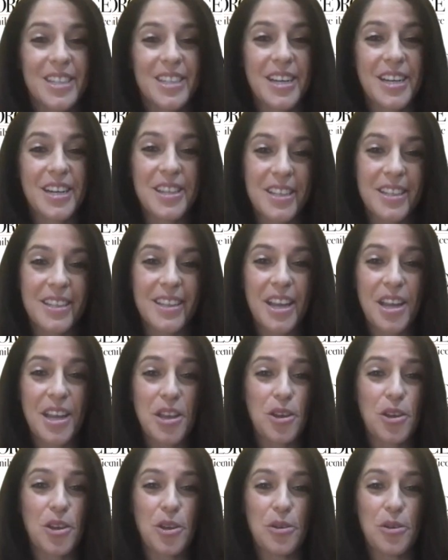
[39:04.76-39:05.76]
Jonathan.
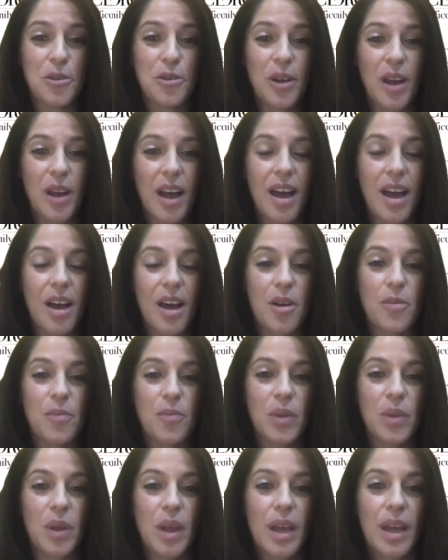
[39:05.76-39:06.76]
Thank you.
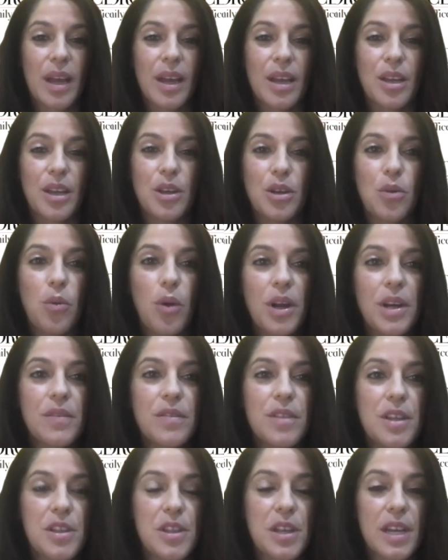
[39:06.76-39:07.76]
Um, you know, one of
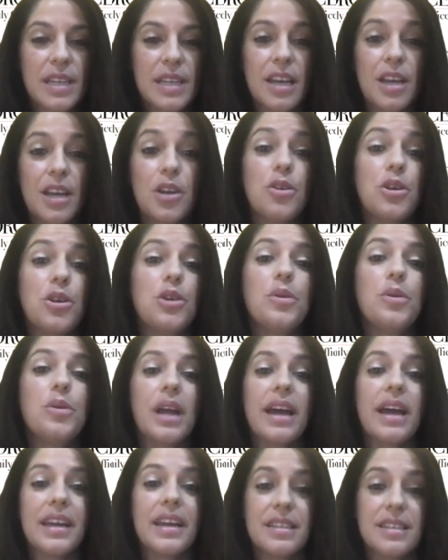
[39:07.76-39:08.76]
the things I know you and
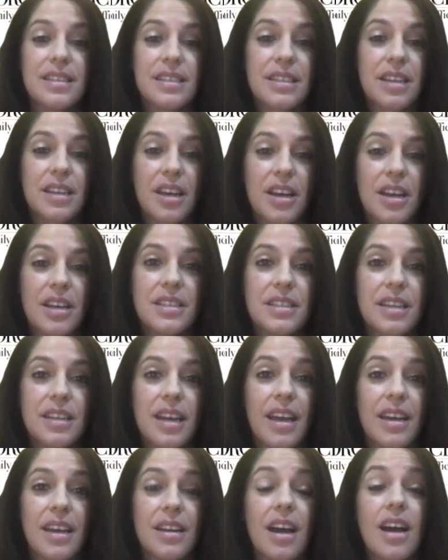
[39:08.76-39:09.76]
I had discussed,
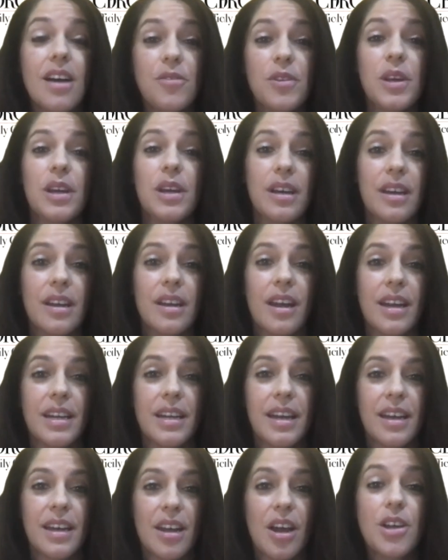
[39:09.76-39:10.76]
and AFYA and I
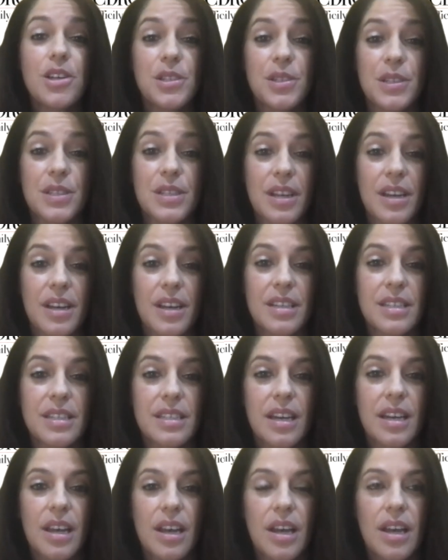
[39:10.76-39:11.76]
had also discussed,